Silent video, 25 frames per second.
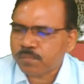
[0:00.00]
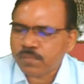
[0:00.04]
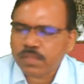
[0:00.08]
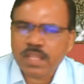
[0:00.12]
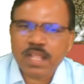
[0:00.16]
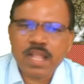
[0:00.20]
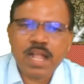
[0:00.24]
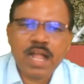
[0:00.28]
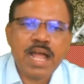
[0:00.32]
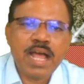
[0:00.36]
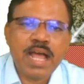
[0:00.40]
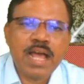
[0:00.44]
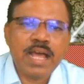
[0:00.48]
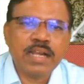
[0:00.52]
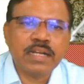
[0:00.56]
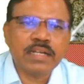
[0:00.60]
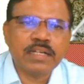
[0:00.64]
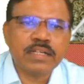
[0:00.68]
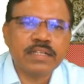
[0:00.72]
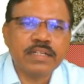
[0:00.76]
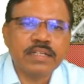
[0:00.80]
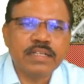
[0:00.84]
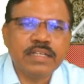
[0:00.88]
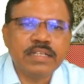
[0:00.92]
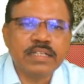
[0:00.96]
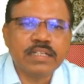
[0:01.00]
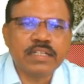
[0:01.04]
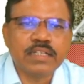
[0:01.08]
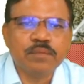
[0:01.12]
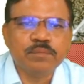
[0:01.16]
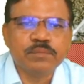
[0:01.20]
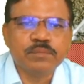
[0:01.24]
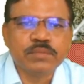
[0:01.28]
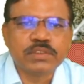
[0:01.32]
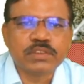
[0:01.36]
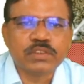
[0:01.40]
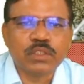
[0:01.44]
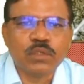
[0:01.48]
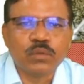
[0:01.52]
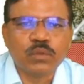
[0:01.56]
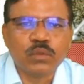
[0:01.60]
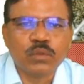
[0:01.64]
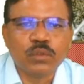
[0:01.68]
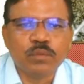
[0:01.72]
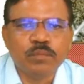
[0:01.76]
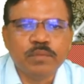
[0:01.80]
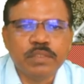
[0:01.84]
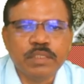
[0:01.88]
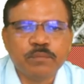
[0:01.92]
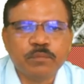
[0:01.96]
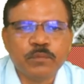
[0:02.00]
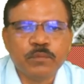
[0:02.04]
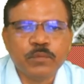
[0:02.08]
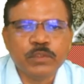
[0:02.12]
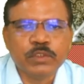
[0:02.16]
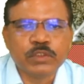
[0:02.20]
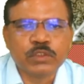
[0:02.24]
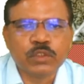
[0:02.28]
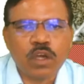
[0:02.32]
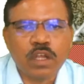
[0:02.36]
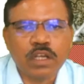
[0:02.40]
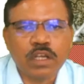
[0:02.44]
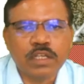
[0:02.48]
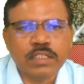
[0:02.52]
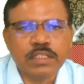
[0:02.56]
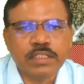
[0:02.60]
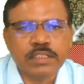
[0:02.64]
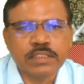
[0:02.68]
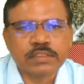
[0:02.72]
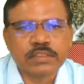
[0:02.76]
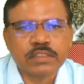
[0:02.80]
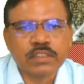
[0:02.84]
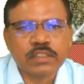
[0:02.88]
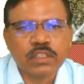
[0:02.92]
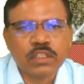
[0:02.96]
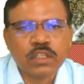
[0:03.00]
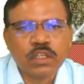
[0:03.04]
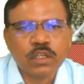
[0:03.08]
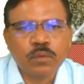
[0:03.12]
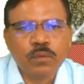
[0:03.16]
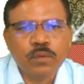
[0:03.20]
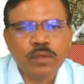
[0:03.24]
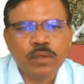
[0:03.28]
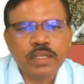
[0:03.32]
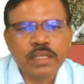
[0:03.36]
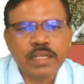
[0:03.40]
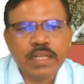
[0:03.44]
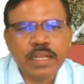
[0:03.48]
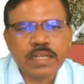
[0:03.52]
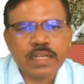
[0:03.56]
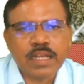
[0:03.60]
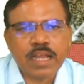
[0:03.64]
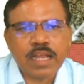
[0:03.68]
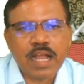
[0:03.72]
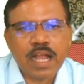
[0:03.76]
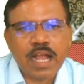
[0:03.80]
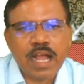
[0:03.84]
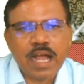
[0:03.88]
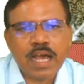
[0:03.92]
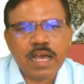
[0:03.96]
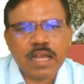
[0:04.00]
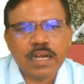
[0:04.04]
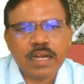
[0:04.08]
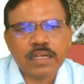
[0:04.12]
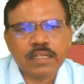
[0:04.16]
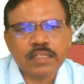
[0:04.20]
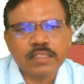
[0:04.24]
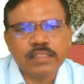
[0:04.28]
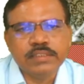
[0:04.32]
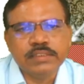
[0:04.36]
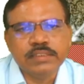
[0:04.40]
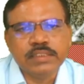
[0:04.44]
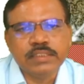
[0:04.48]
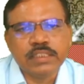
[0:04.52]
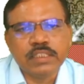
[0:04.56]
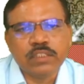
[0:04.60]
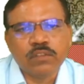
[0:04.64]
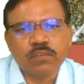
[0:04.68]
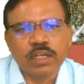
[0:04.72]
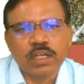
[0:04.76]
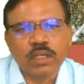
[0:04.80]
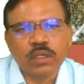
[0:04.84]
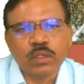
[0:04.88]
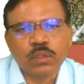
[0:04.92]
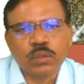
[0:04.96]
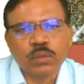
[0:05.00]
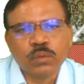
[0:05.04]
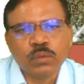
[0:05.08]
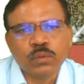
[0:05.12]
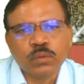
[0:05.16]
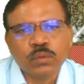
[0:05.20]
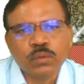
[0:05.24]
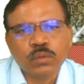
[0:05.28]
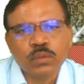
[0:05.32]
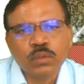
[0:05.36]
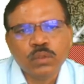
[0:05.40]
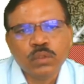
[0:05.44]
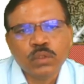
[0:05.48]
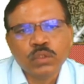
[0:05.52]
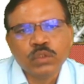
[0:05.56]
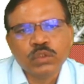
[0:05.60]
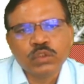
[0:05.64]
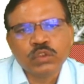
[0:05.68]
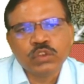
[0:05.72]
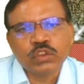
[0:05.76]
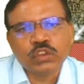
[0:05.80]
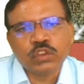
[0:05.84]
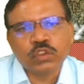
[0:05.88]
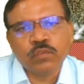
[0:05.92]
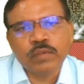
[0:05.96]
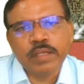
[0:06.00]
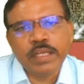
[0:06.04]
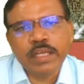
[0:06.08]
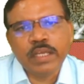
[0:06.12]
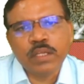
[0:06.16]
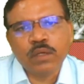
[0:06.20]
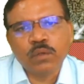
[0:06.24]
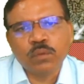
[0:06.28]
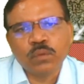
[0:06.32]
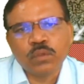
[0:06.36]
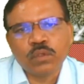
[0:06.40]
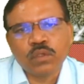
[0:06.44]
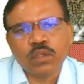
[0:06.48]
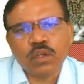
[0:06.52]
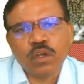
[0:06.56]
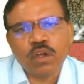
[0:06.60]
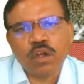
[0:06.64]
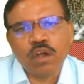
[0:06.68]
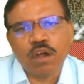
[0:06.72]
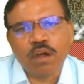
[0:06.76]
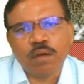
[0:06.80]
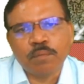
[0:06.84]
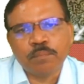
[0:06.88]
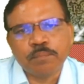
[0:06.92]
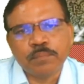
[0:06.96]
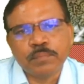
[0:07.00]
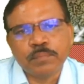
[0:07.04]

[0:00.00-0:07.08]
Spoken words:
R, it comes out to be, if we solve this, we will get R is equal to square root of